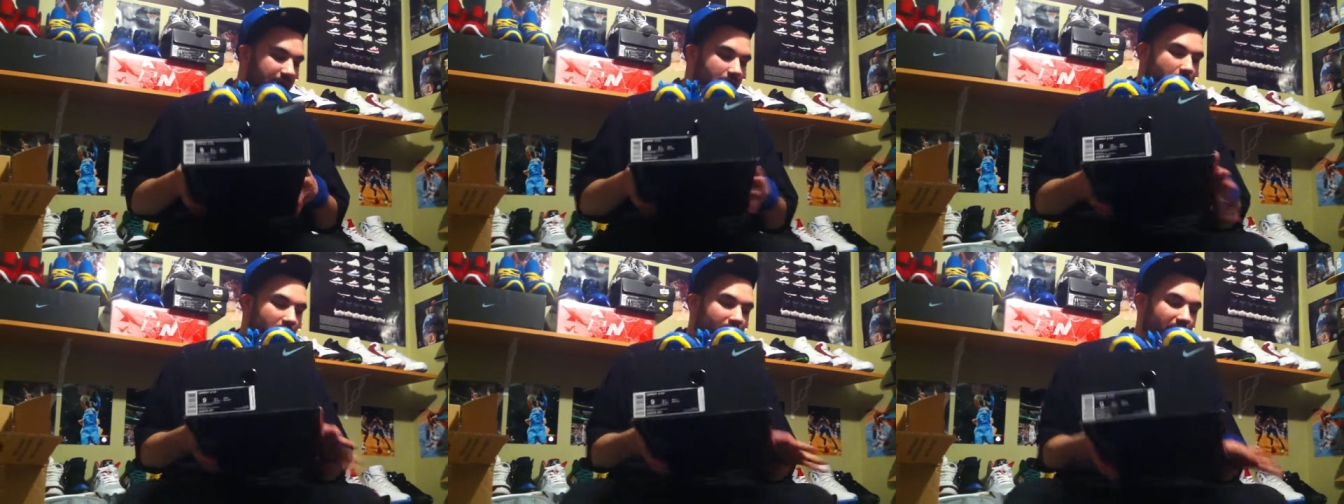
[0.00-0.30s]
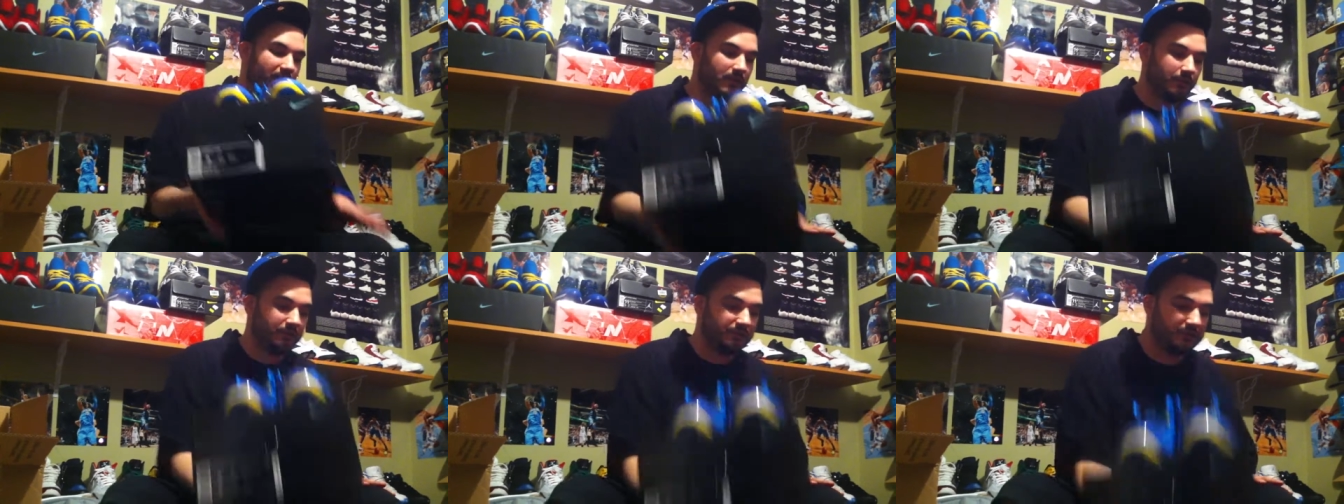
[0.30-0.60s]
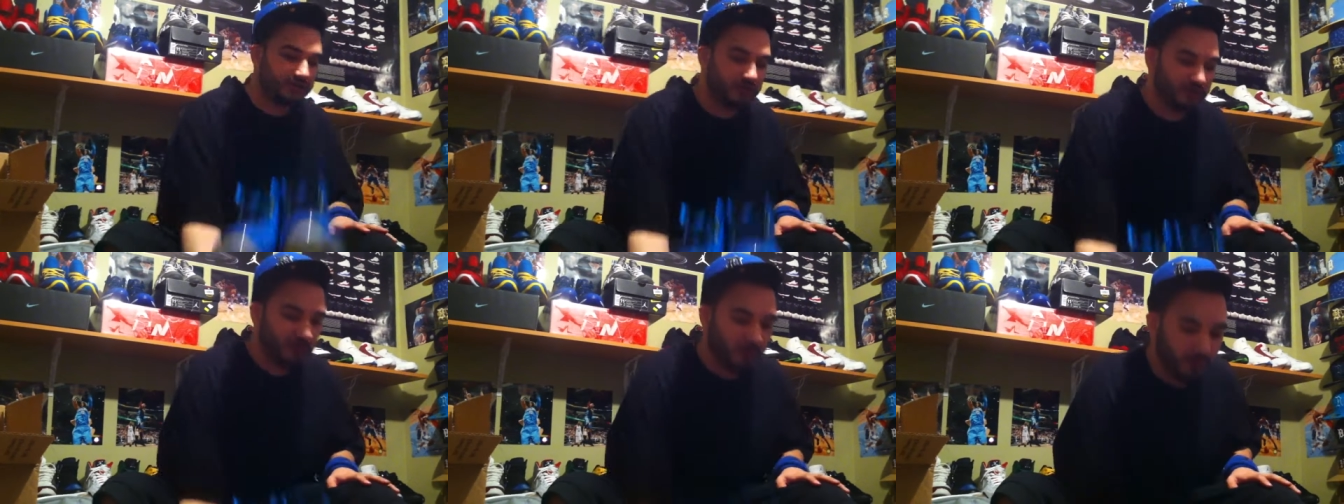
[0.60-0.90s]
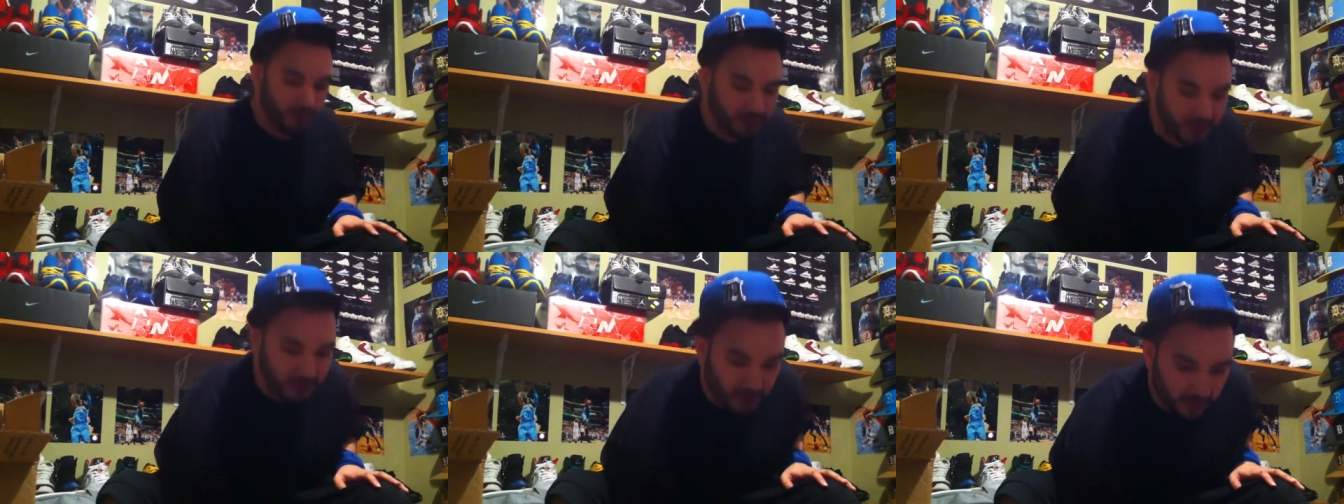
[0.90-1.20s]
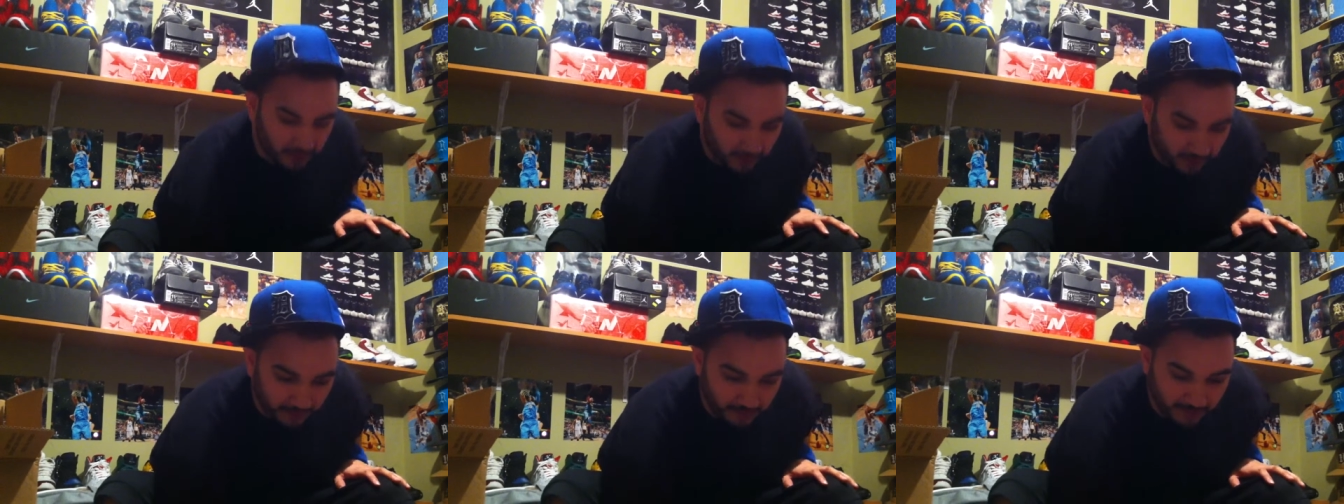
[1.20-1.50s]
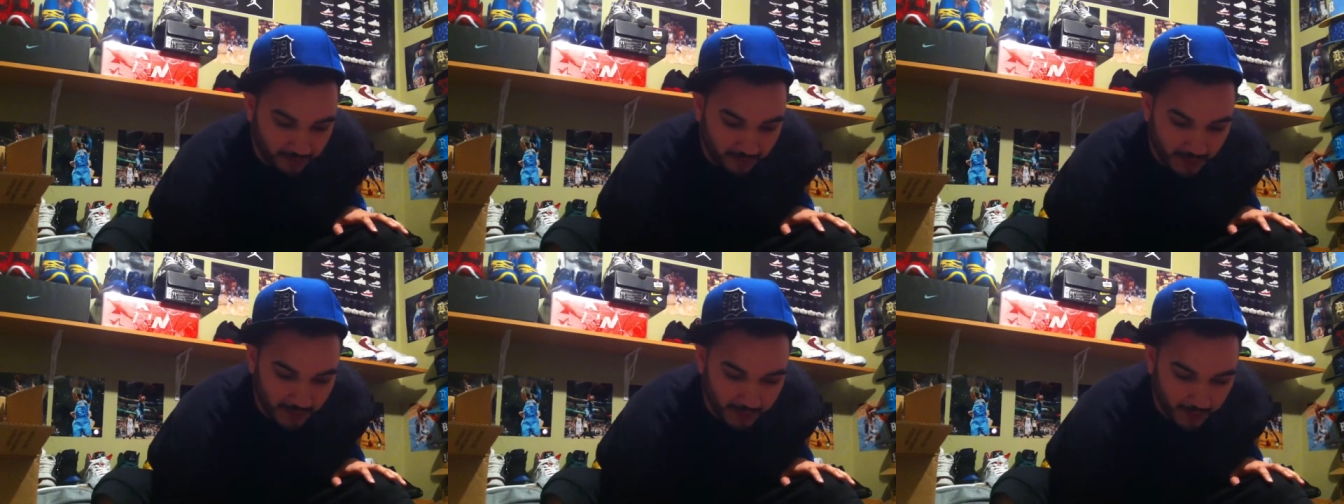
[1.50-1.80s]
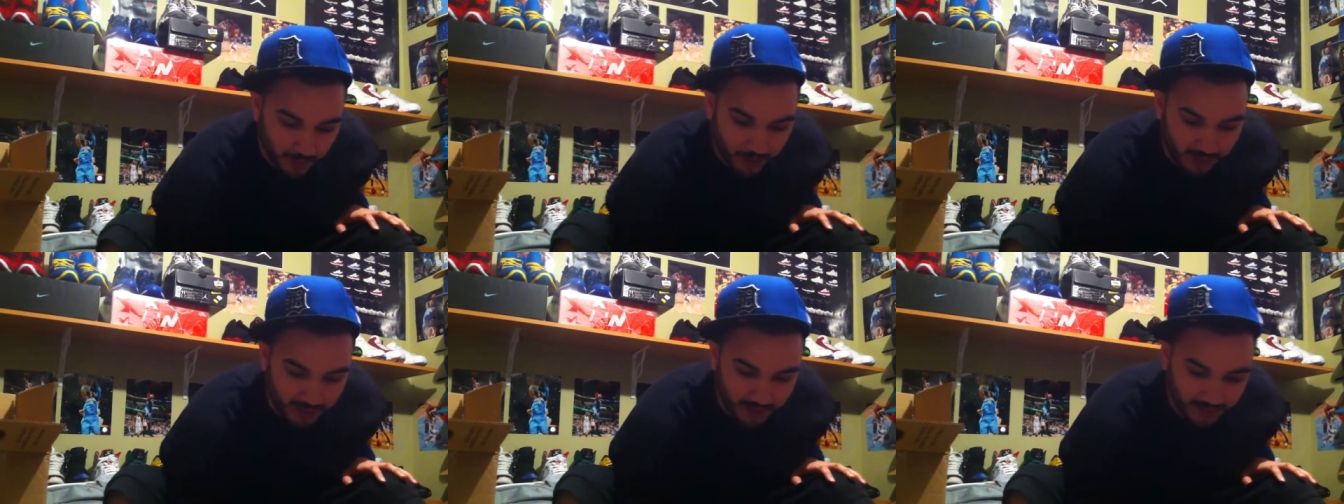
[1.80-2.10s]
All the other ones are sold. So for my
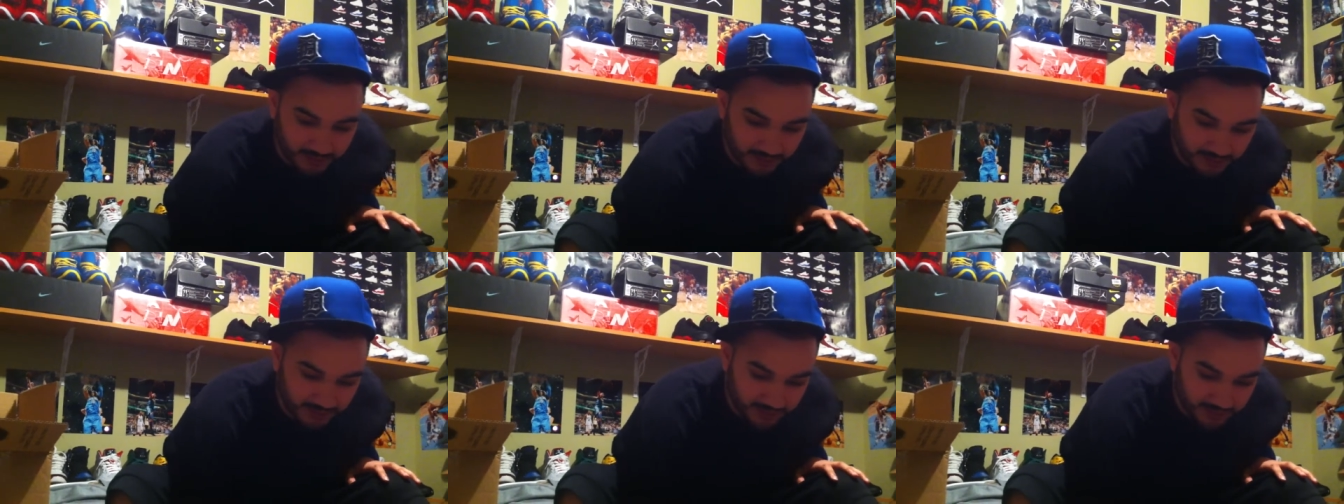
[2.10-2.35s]
boy,